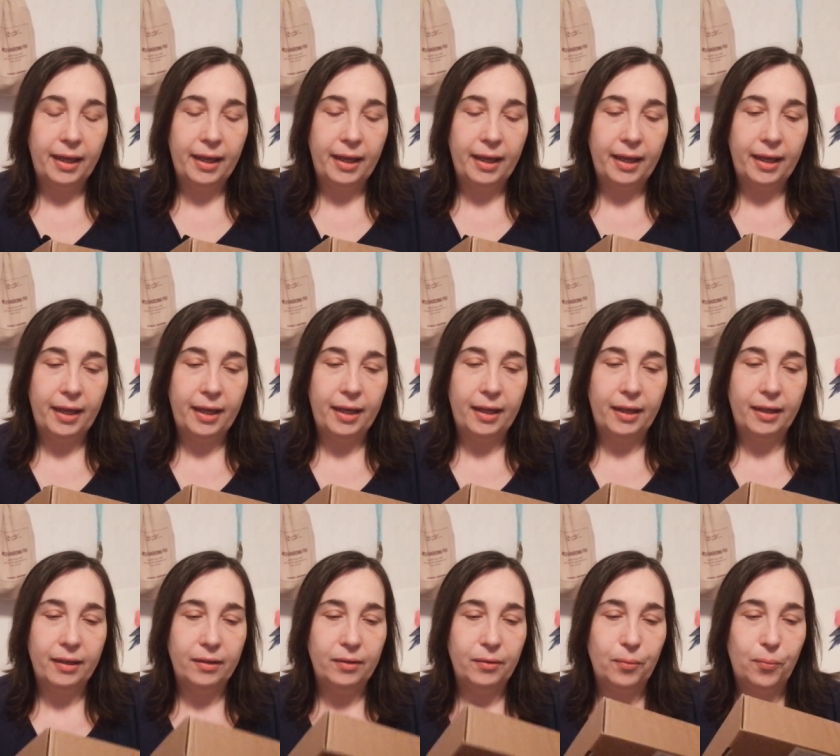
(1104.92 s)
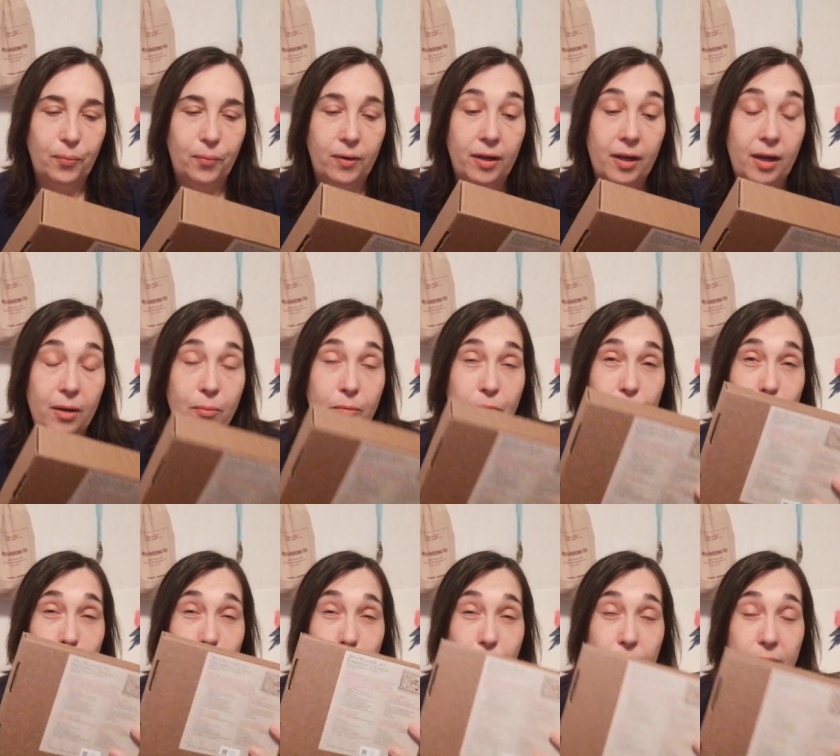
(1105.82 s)
and what I was
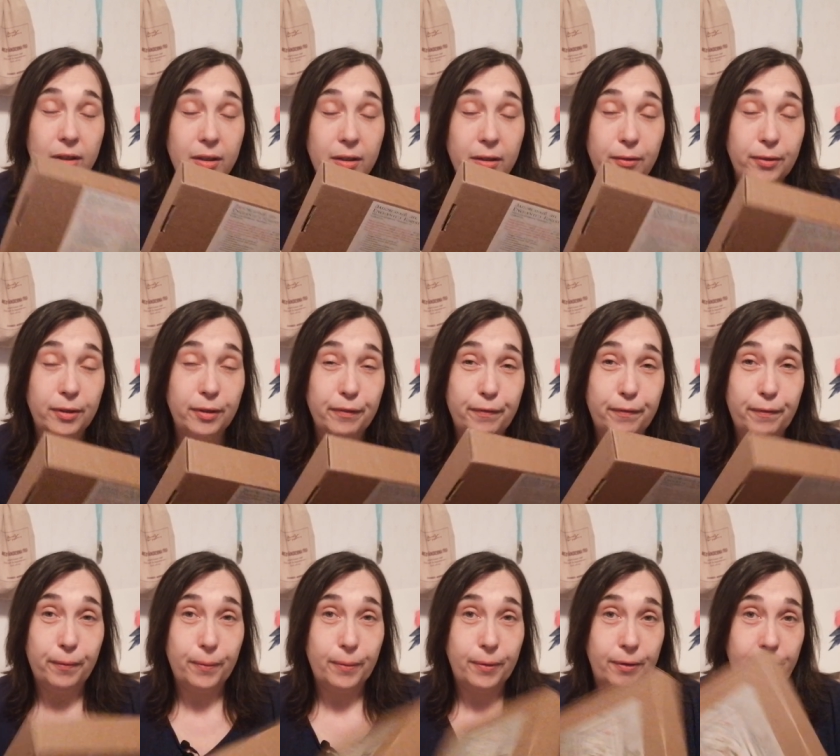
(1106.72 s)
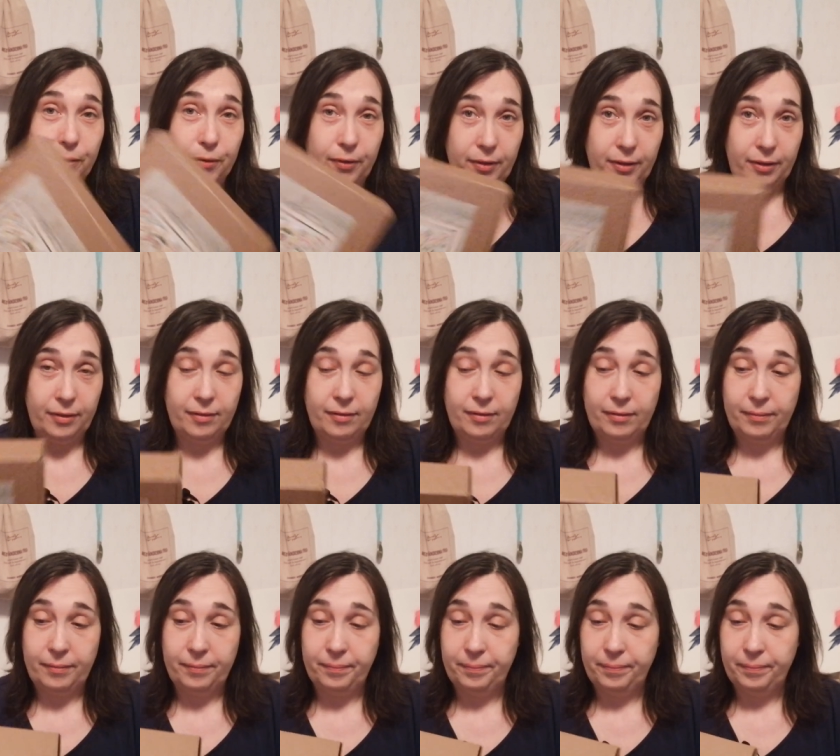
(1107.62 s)
really looking forward to this
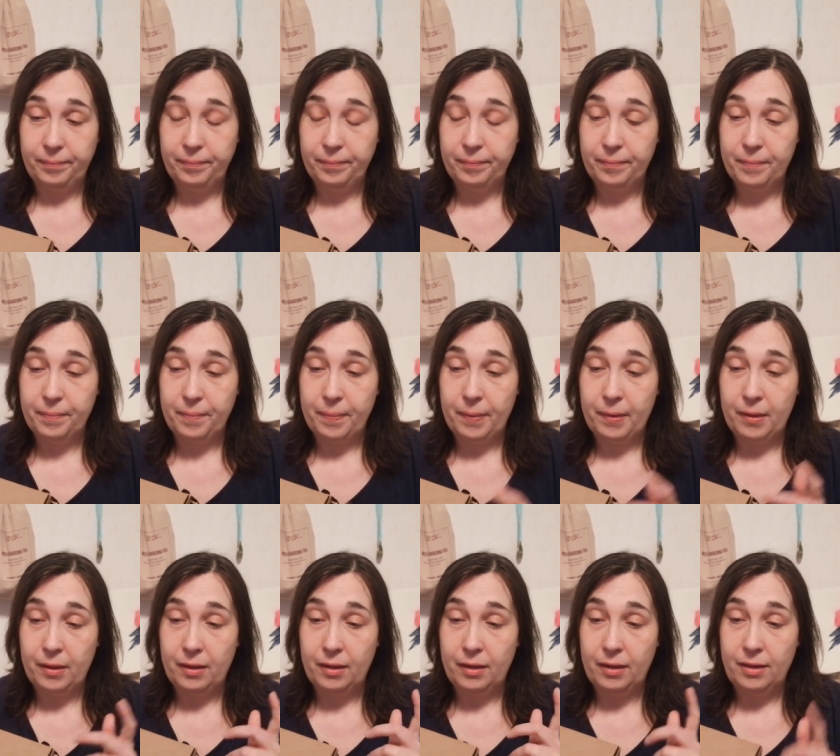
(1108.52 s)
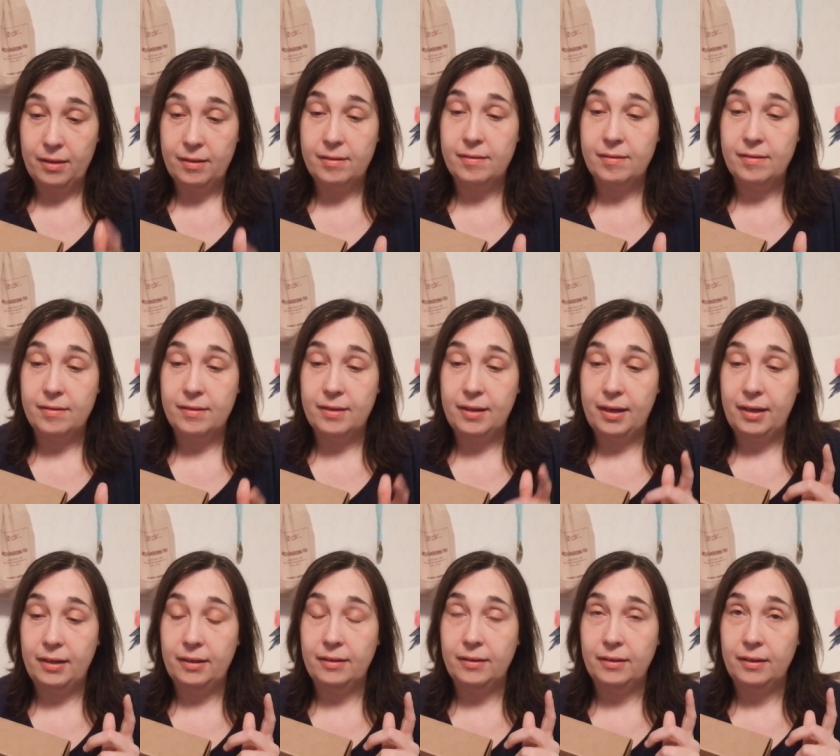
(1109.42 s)
is
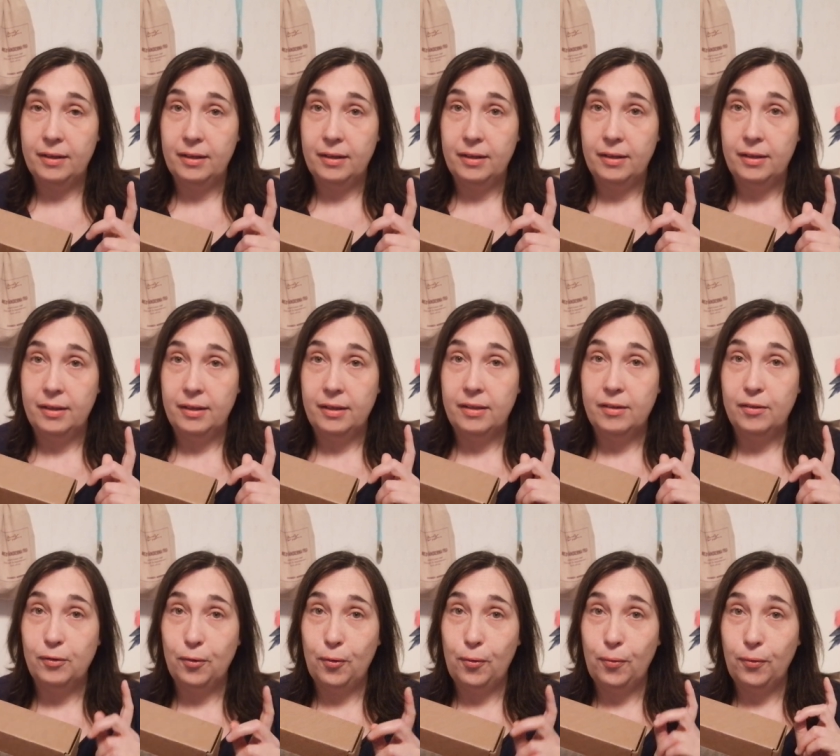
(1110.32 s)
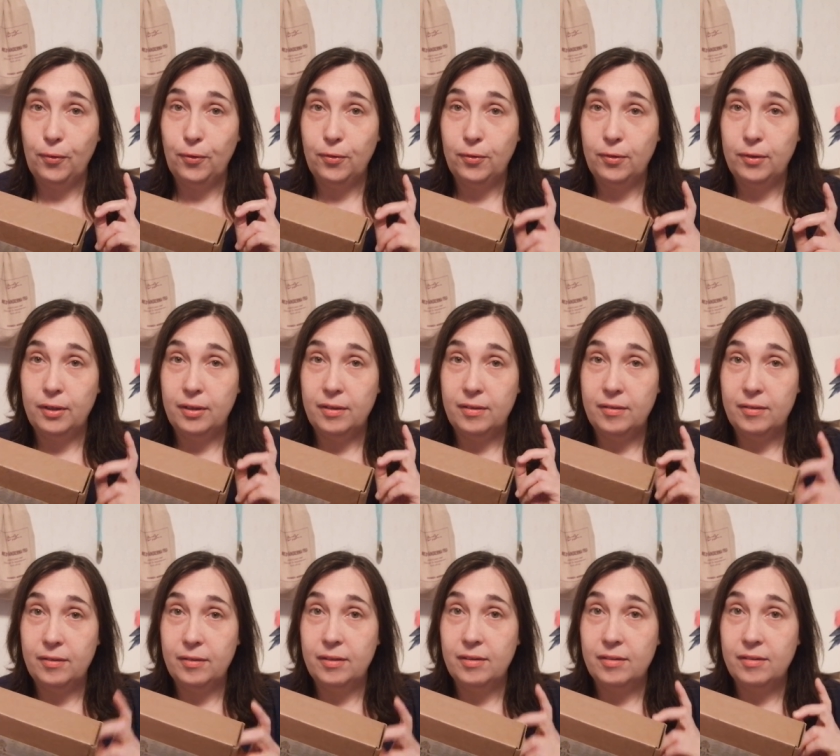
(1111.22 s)
that it's
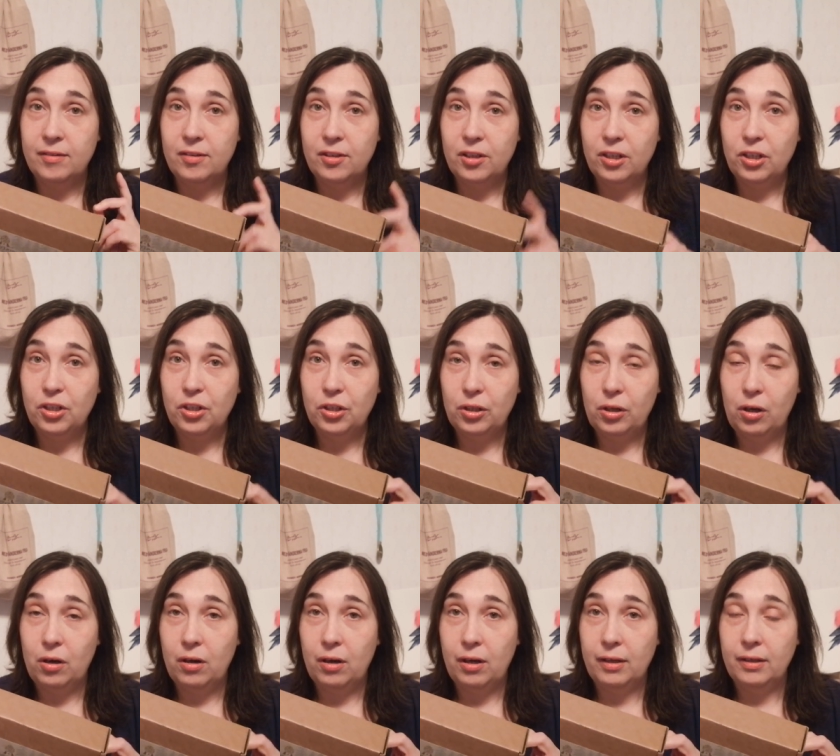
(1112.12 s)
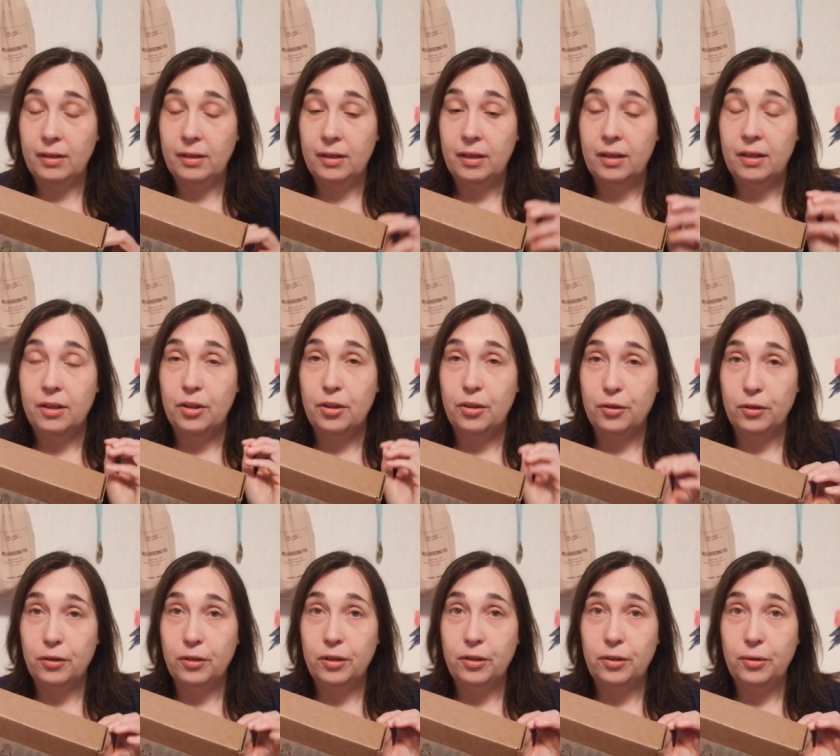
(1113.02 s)
stitched on
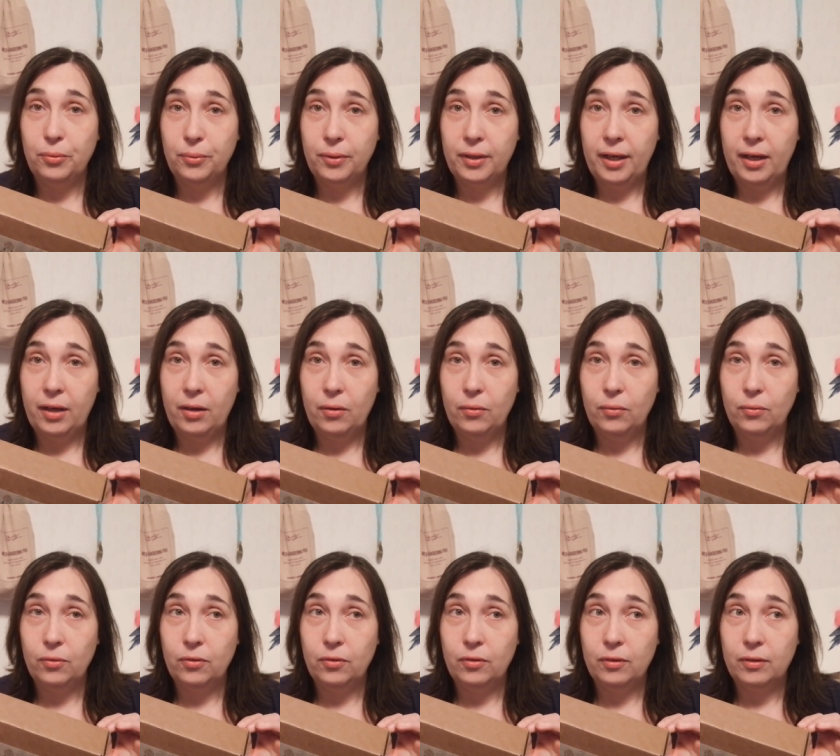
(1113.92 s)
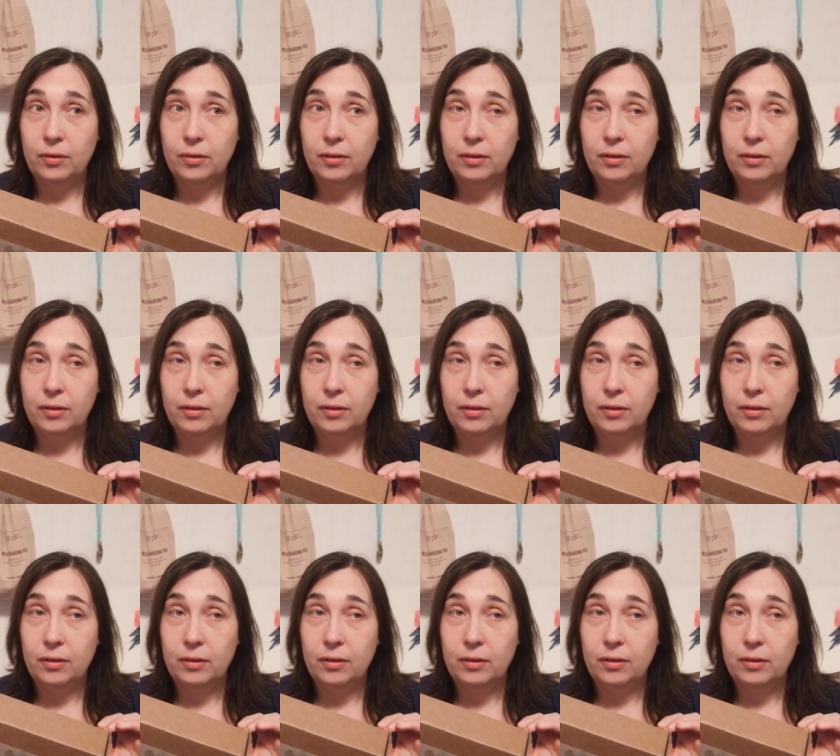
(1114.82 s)
32 count